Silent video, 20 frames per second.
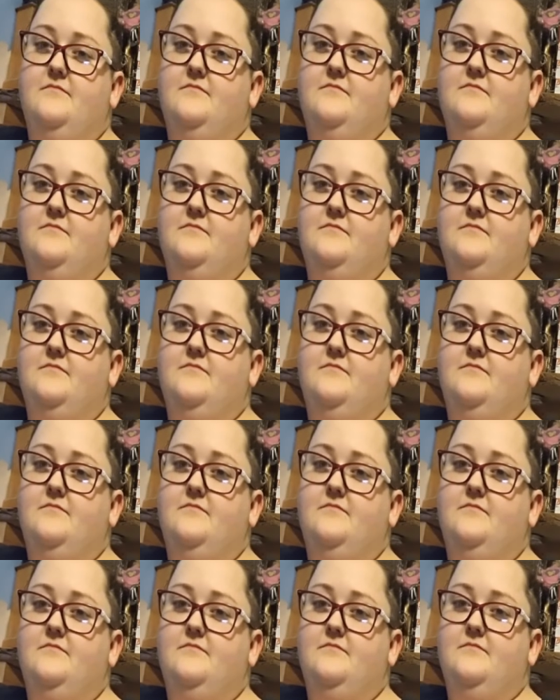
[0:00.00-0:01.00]

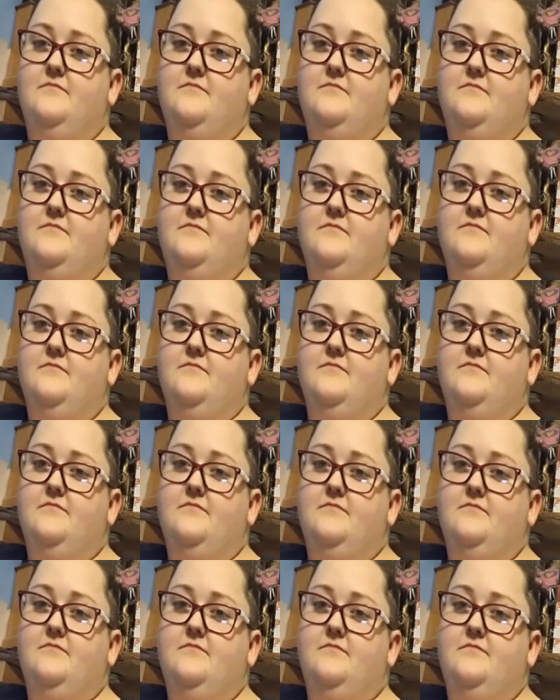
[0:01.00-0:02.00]

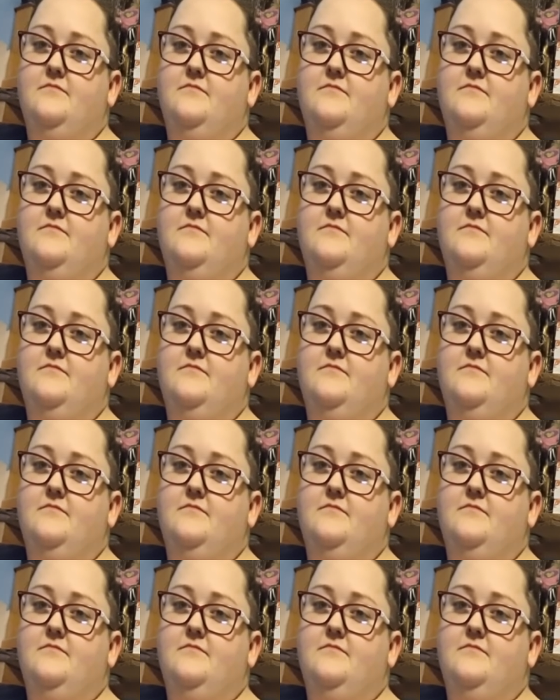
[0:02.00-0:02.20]
No words are spoken by the person on screen.